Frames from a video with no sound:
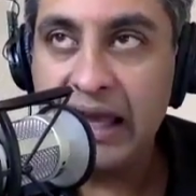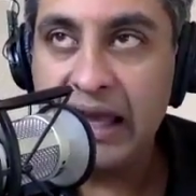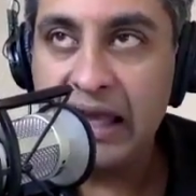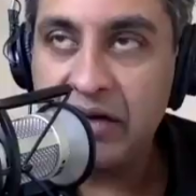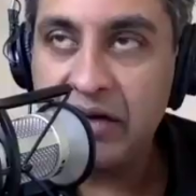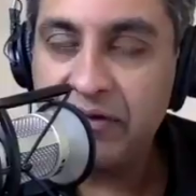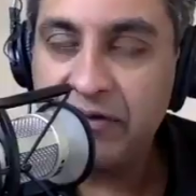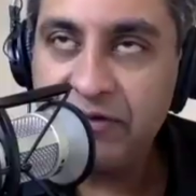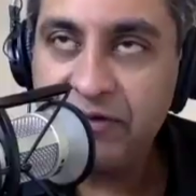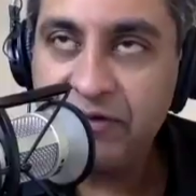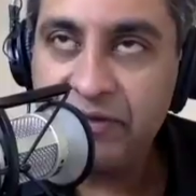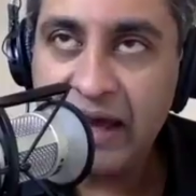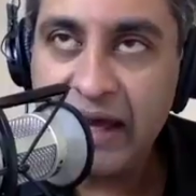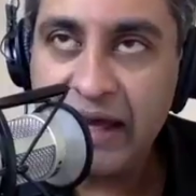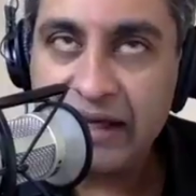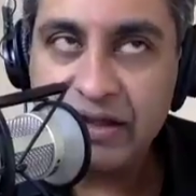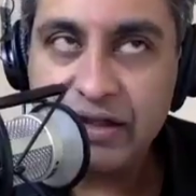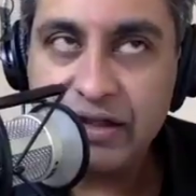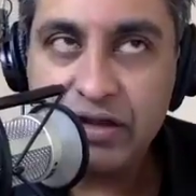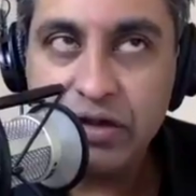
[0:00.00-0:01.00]
And
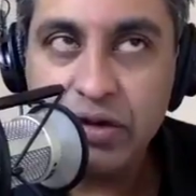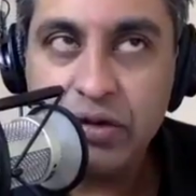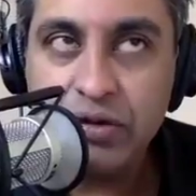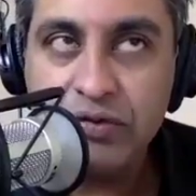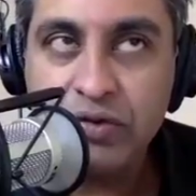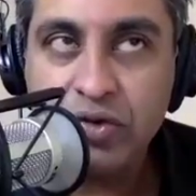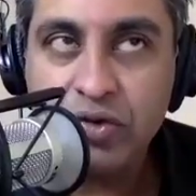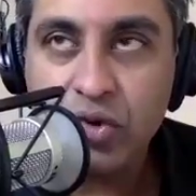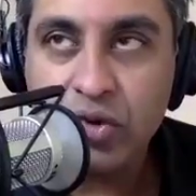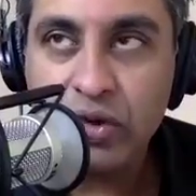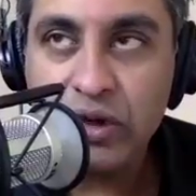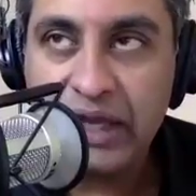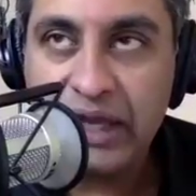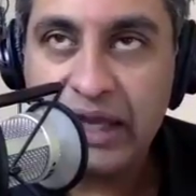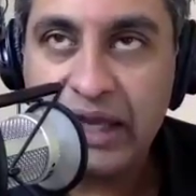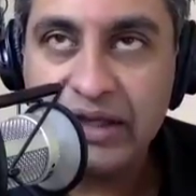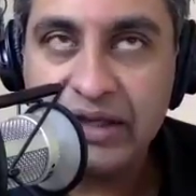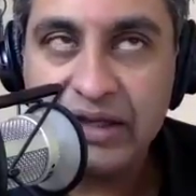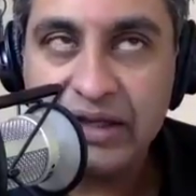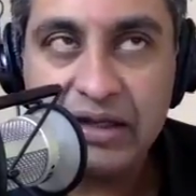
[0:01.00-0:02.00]
effect, you've
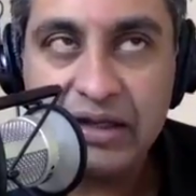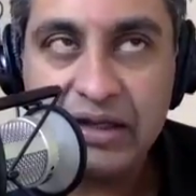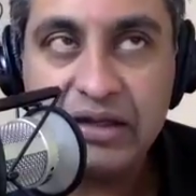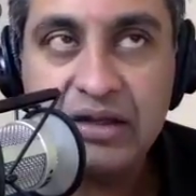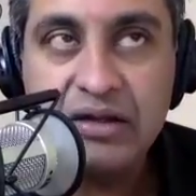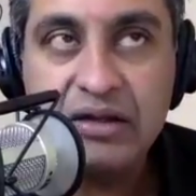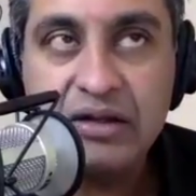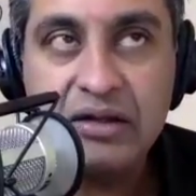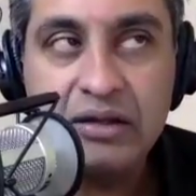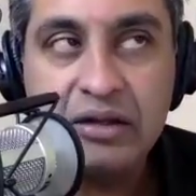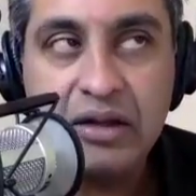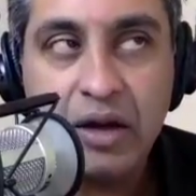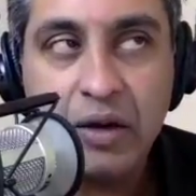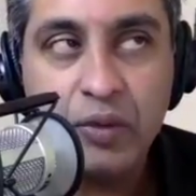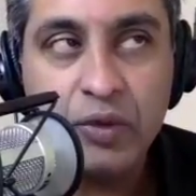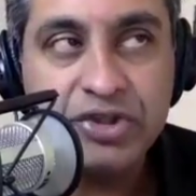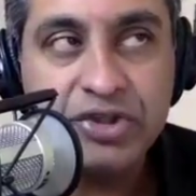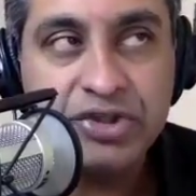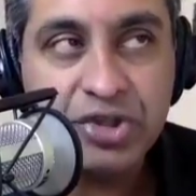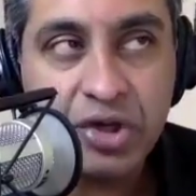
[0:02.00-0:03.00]
created
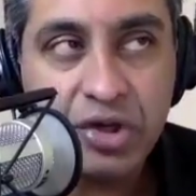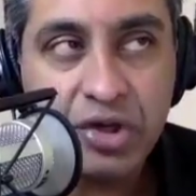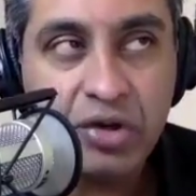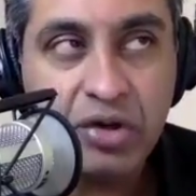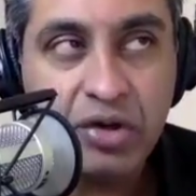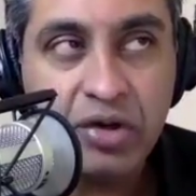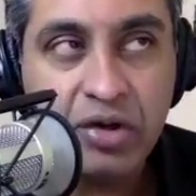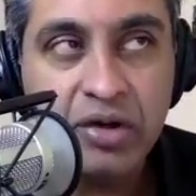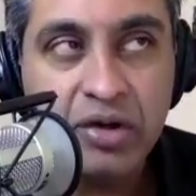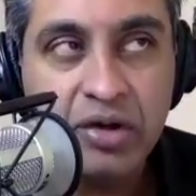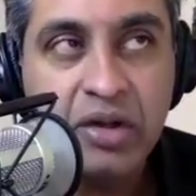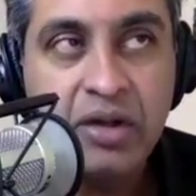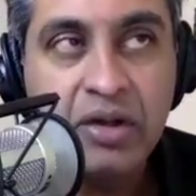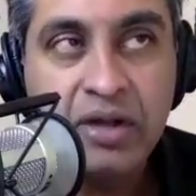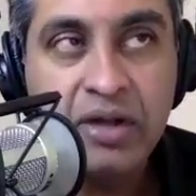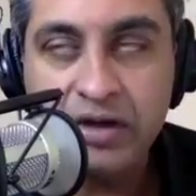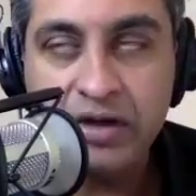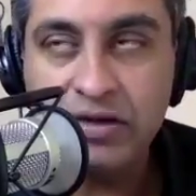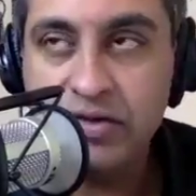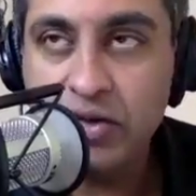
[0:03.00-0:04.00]
a return
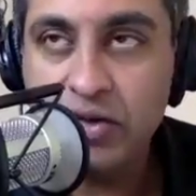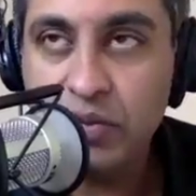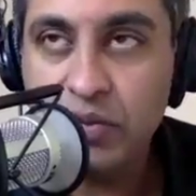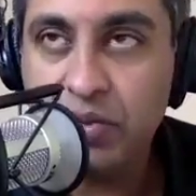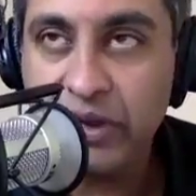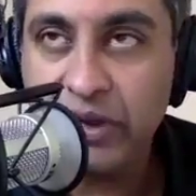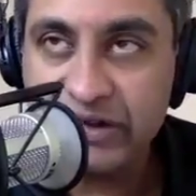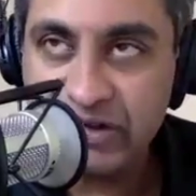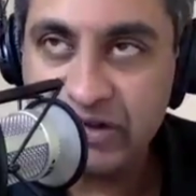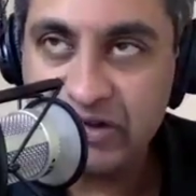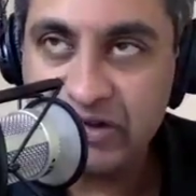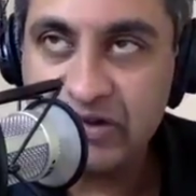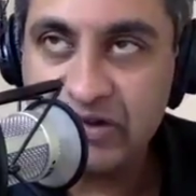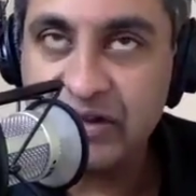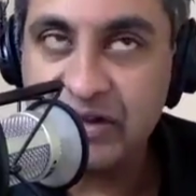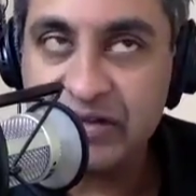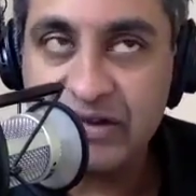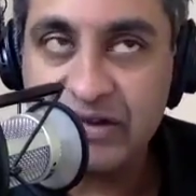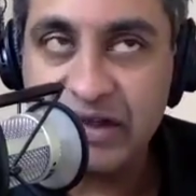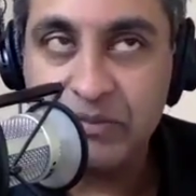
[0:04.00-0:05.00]
in two places
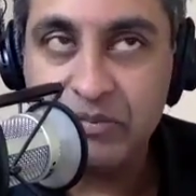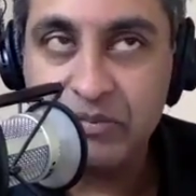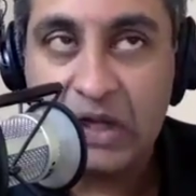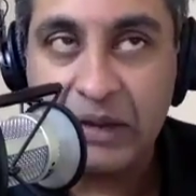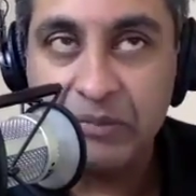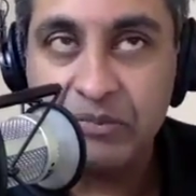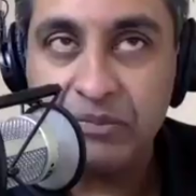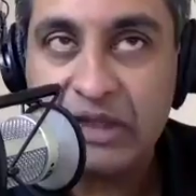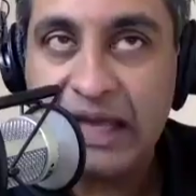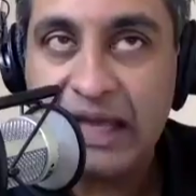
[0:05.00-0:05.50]
at the same time.